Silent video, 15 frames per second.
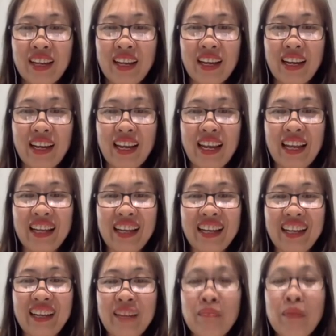like
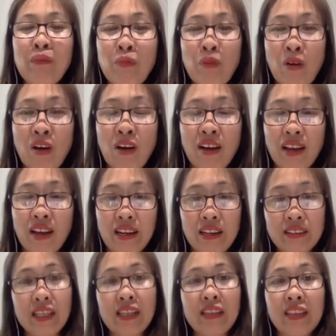before. And I
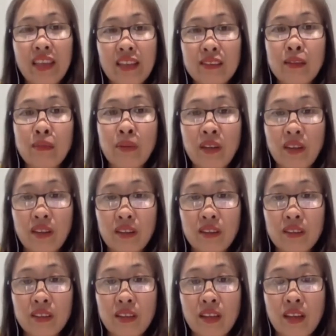said, yes, of
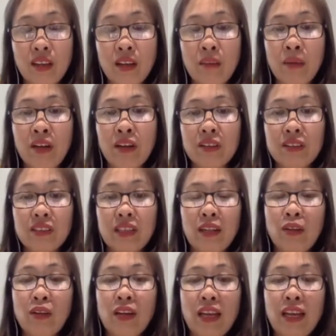course. Because
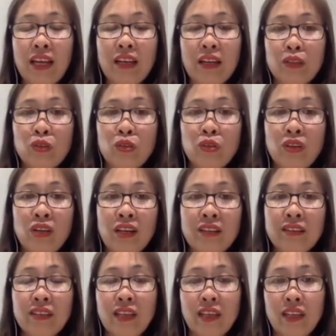look like a journalist
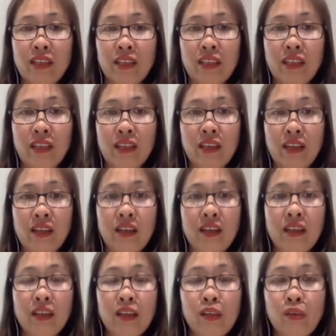in the
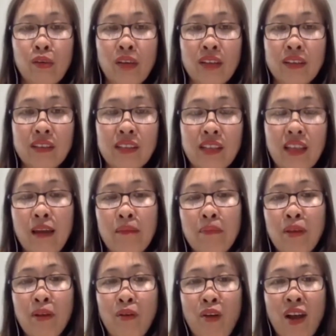US, they have
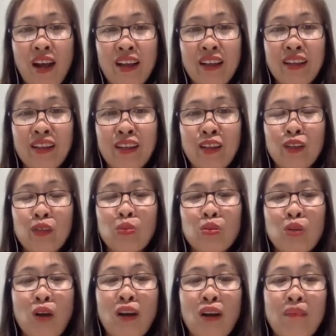the right to
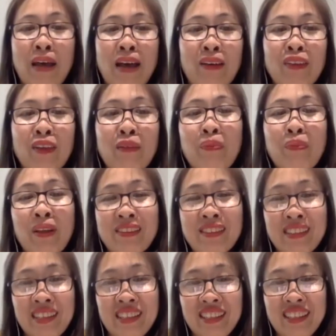talk about the
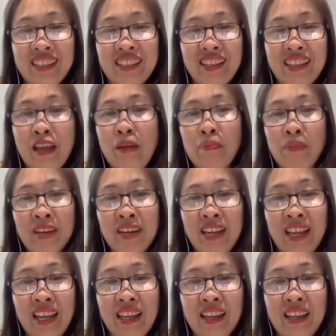president every
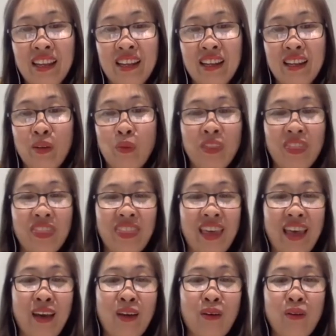day
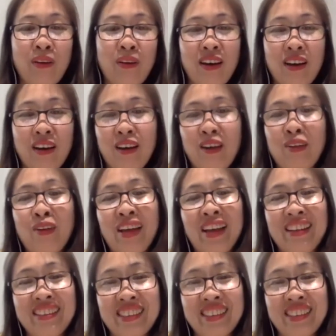without arrest,